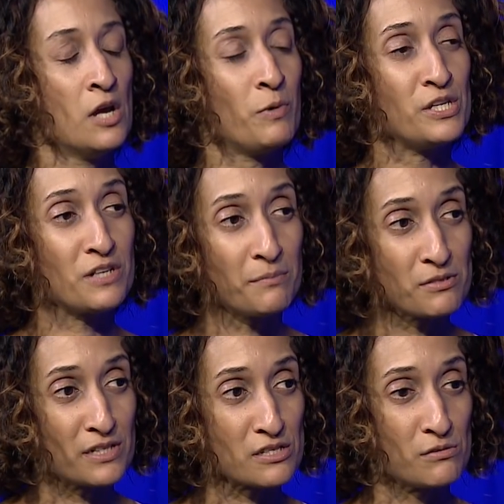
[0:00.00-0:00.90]
When you come to
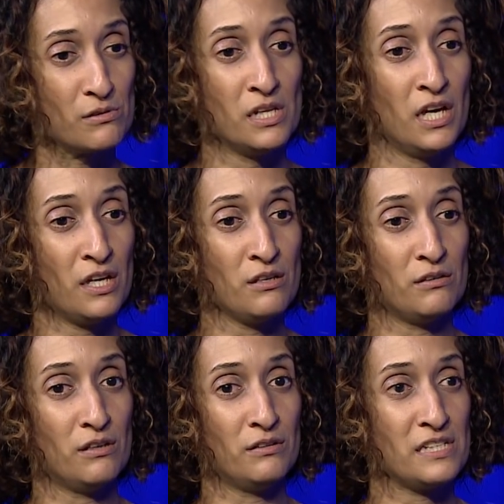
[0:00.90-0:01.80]
our school,
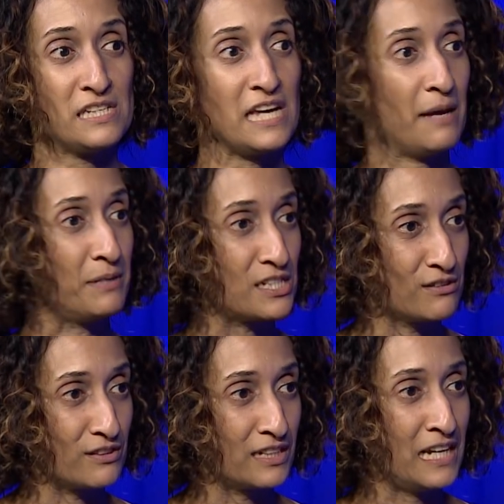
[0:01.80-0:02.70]
you'll only see happy
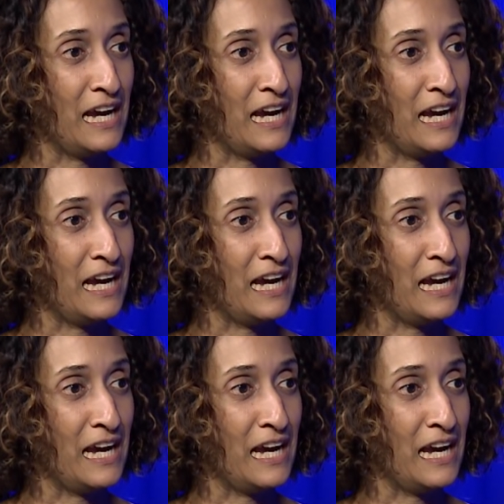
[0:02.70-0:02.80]
children.